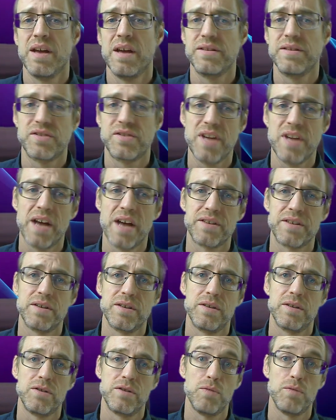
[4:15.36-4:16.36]
Instead,
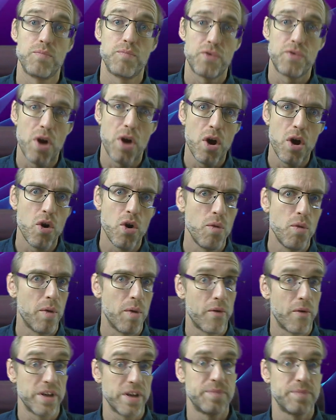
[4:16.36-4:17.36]
you probe
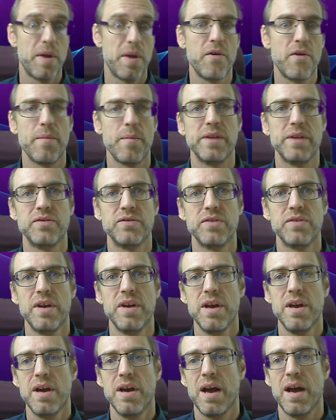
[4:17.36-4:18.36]
or experiment,
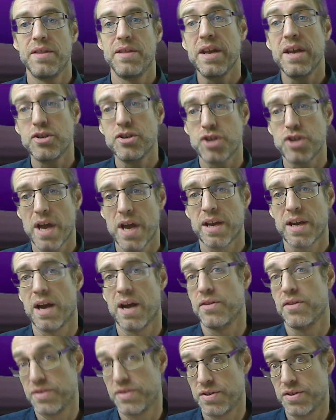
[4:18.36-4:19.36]
and then check
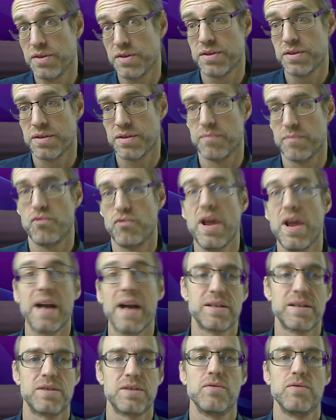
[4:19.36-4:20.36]
how the system
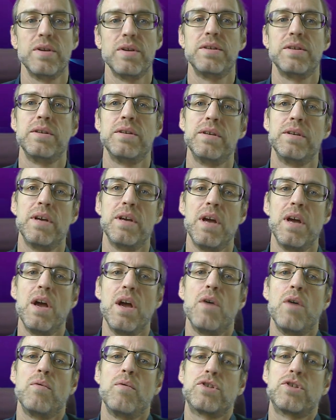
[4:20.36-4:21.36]
reacts to
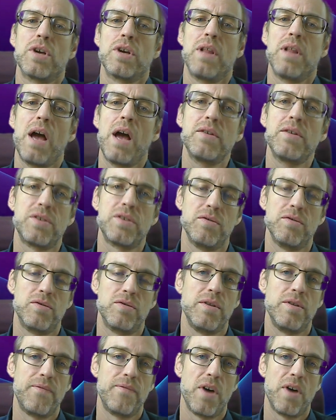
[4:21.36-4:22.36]
it, which allows you
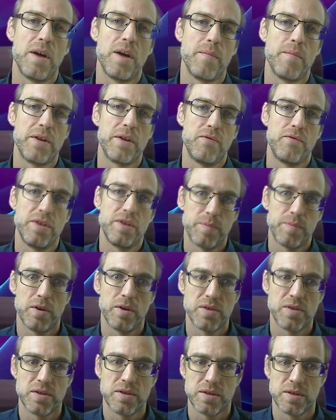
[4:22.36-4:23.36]
to define better
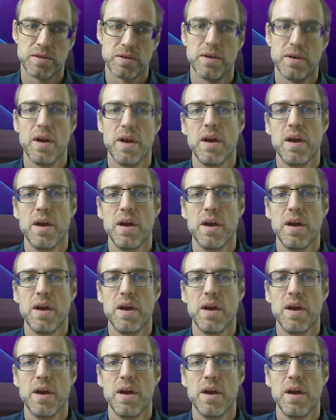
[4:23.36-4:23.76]
responses.